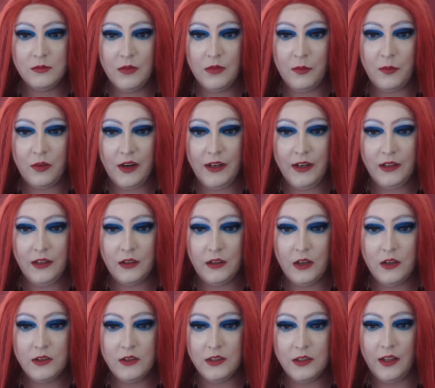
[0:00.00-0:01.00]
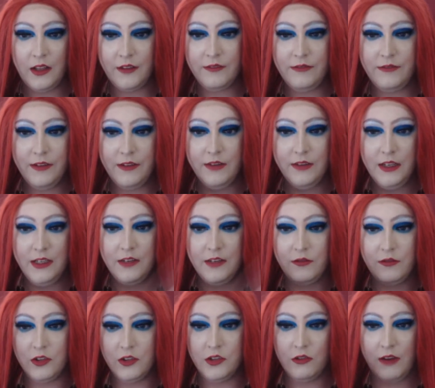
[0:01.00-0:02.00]
My brain goes in like 50
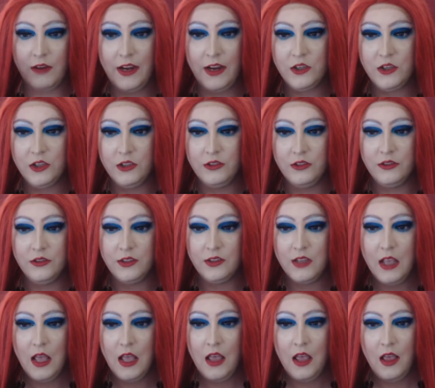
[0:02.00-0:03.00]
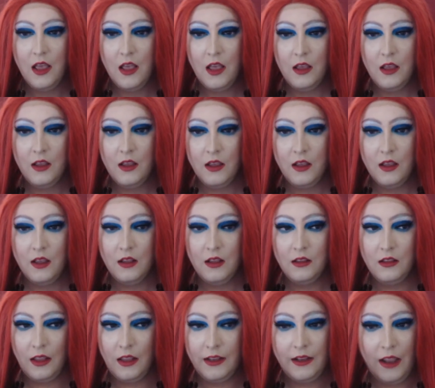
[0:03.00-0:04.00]
different directions
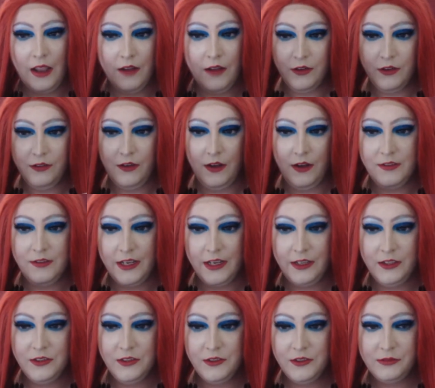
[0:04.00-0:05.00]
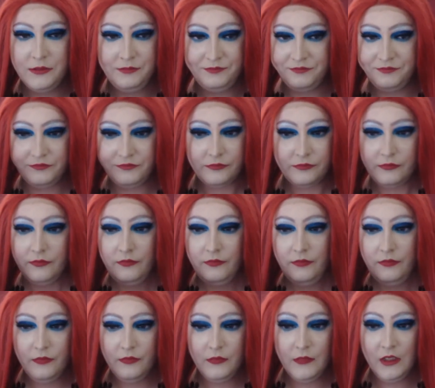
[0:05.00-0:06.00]
like every 5 seconds.
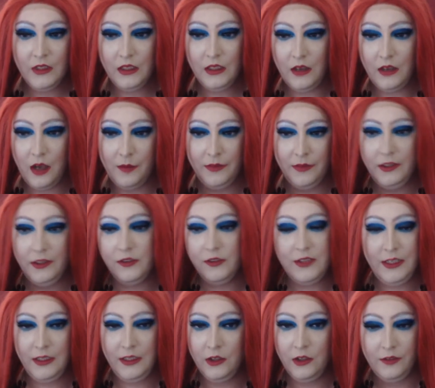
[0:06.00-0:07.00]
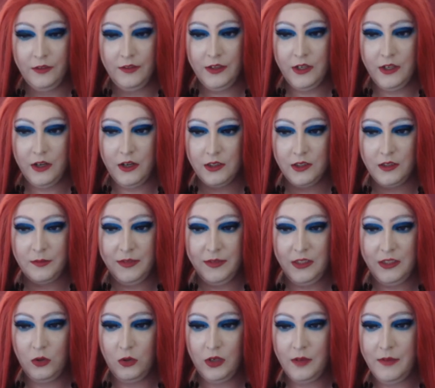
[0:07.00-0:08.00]
I mean, you've seen it on the videos. I'll be
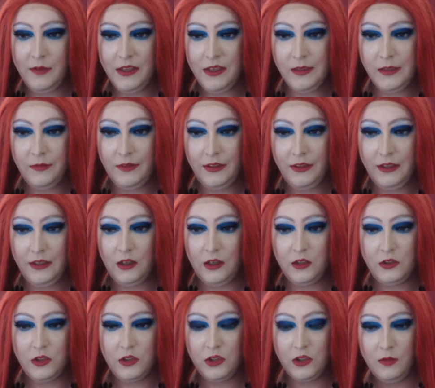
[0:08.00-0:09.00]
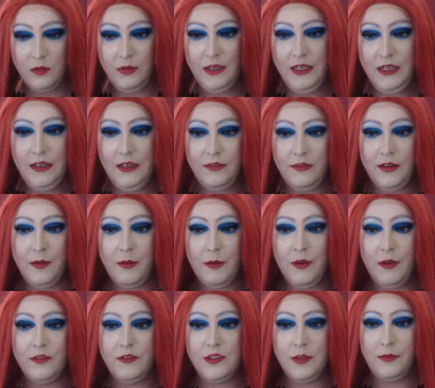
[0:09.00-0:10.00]
talking about something, then I'll just completely flip
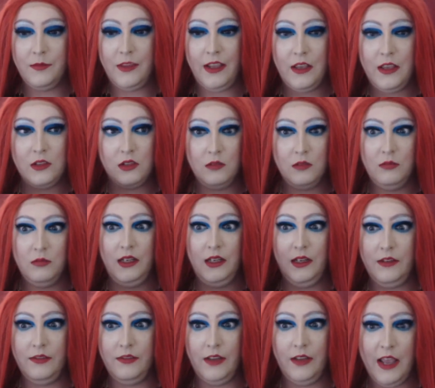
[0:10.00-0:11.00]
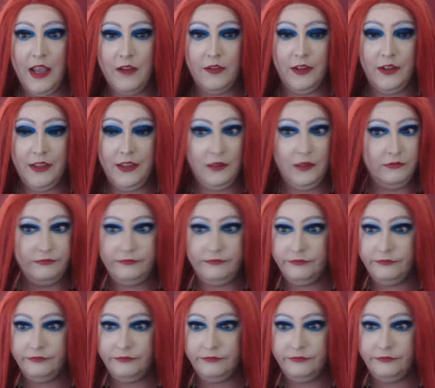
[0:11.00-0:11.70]
over to something else, completely forget everything.